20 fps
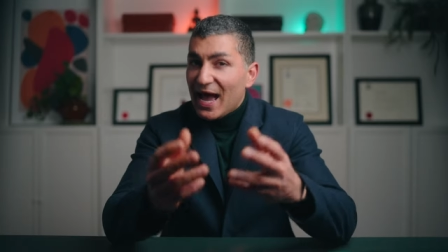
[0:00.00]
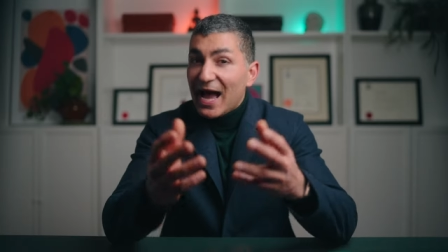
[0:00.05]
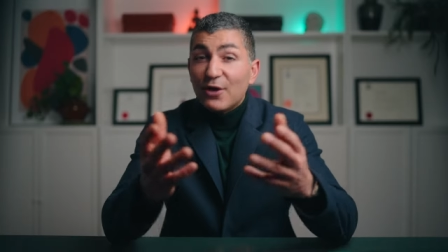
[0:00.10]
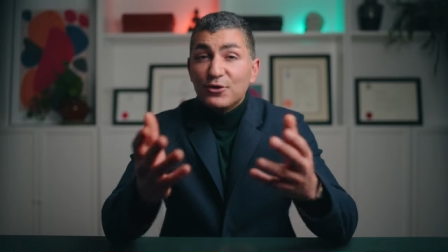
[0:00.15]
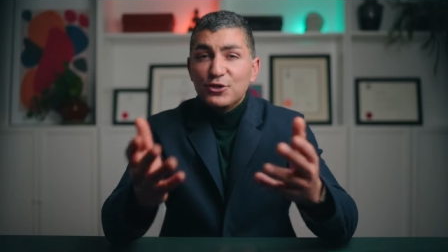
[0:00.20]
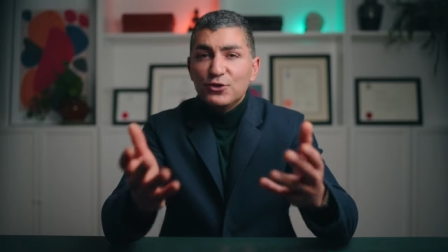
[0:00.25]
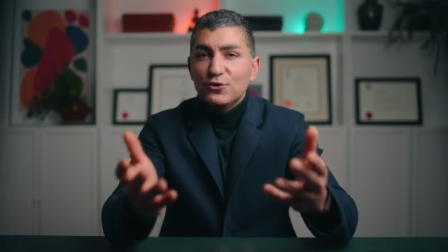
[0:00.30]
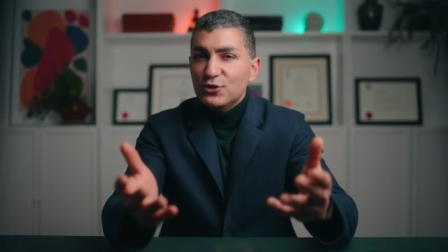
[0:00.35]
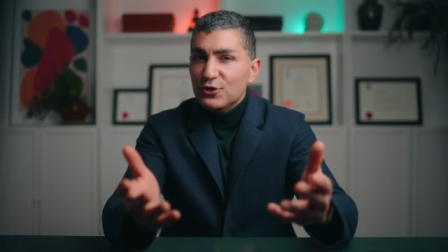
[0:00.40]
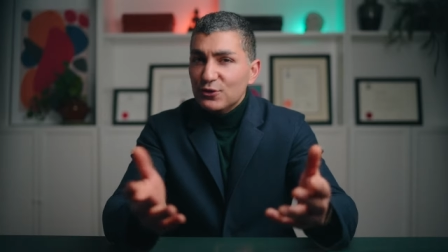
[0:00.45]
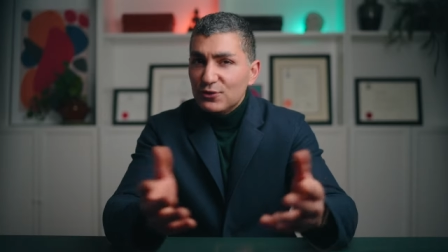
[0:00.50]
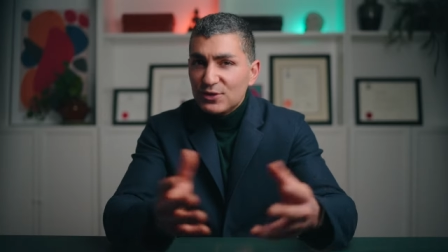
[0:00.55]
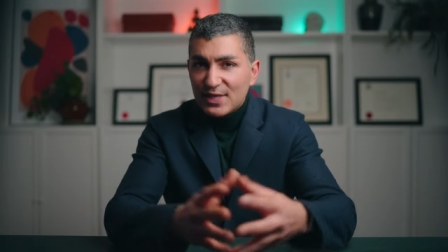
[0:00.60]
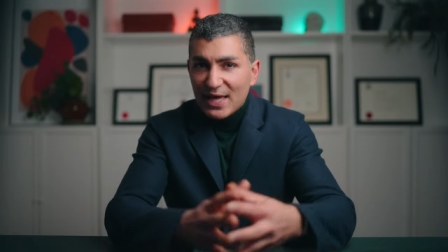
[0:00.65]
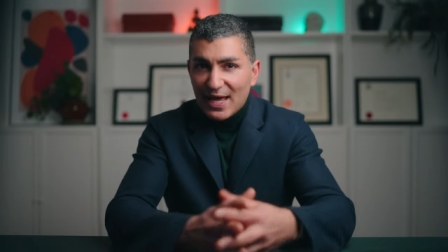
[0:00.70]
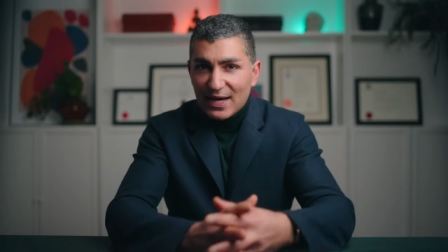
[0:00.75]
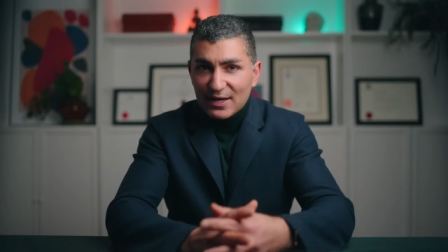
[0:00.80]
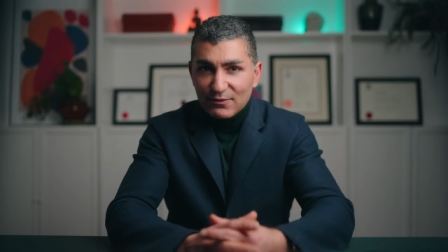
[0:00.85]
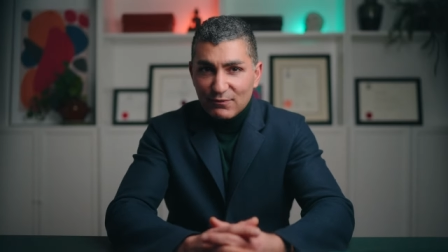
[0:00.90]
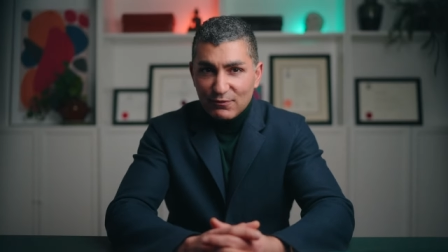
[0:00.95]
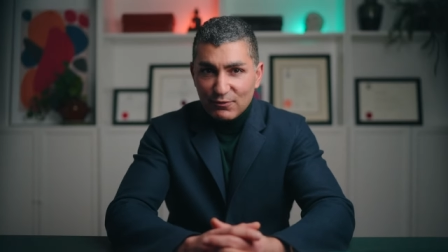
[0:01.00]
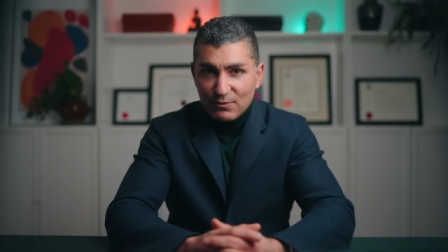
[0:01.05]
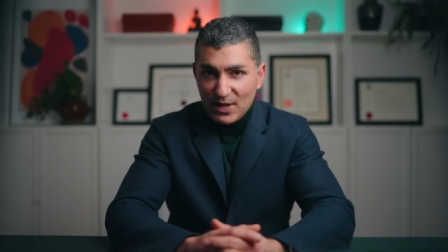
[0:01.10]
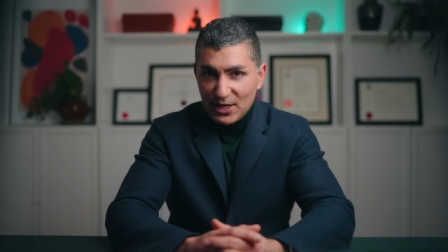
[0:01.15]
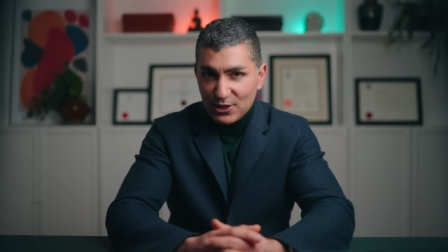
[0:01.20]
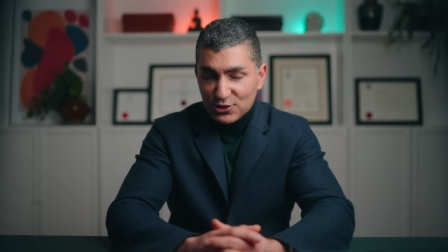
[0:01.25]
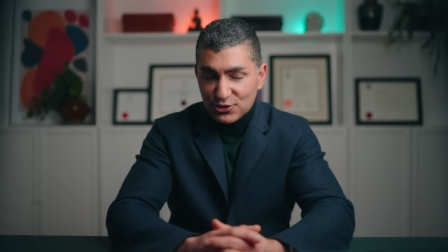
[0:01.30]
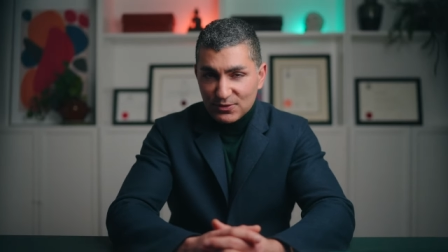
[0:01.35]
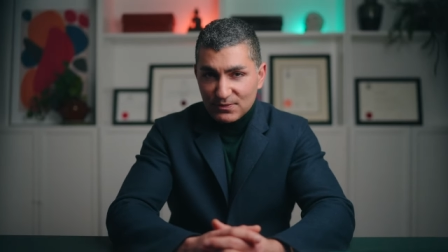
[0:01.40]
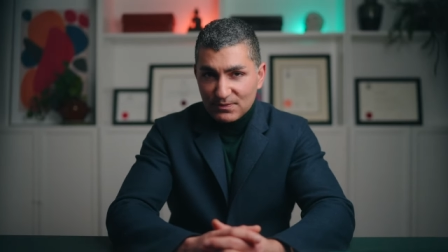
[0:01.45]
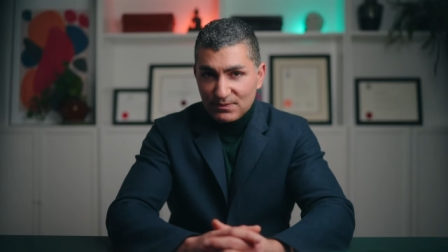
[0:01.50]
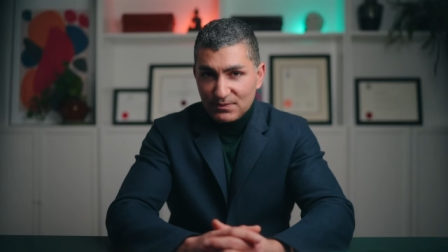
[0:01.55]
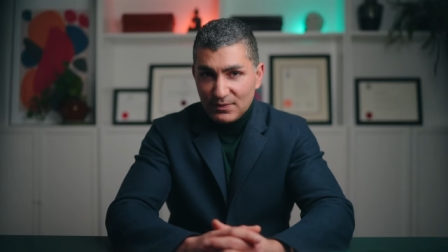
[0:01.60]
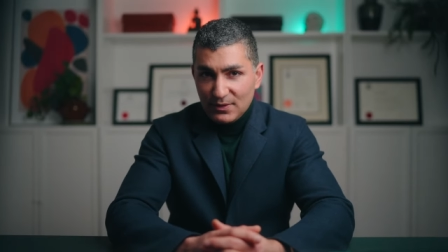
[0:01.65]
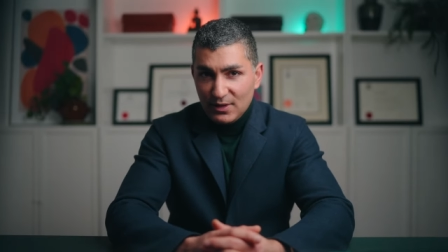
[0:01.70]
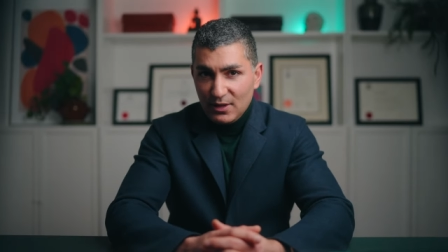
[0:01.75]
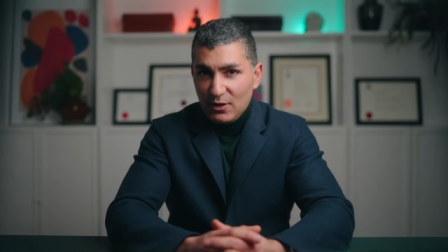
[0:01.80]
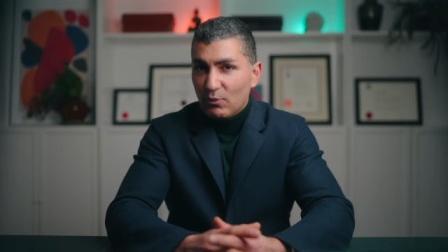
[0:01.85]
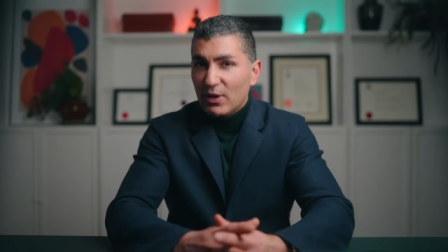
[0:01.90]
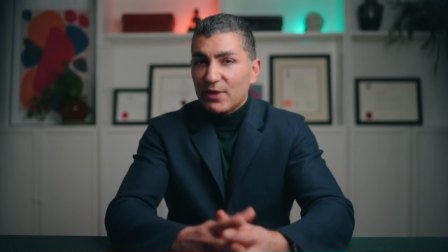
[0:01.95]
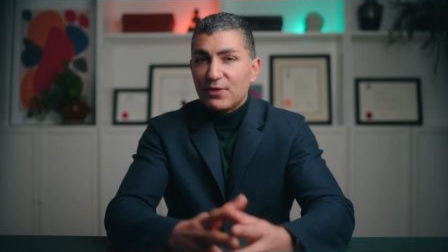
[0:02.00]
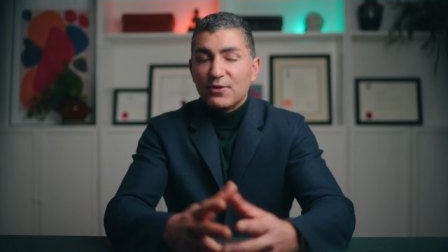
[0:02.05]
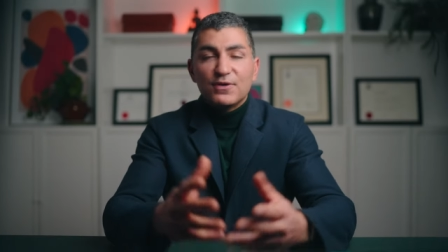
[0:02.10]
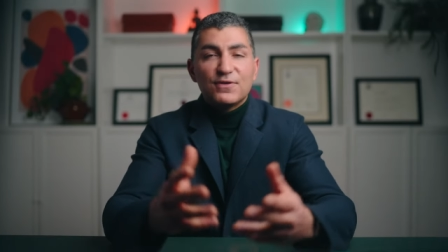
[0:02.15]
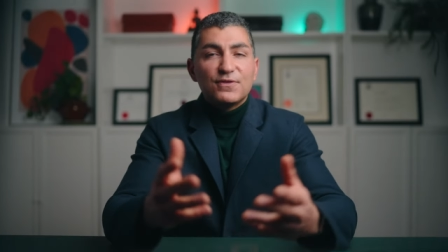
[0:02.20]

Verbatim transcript: how you use that information, whether